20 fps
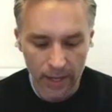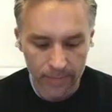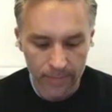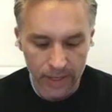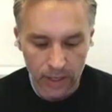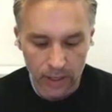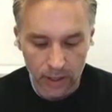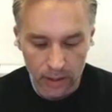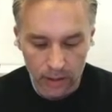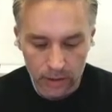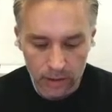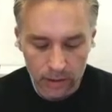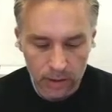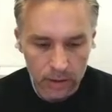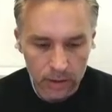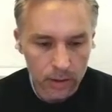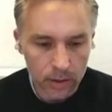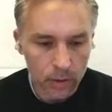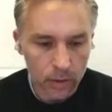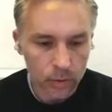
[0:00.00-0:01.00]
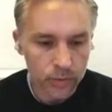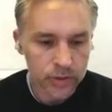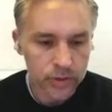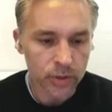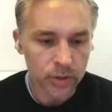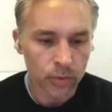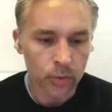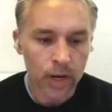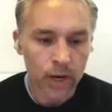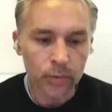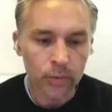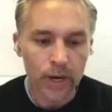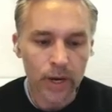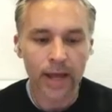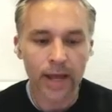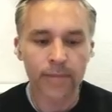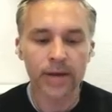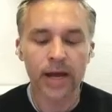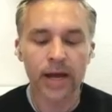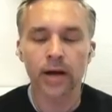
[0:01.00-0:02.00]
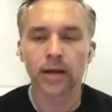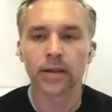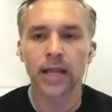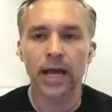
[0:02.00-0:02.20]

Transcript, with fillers: ML. So Runway ML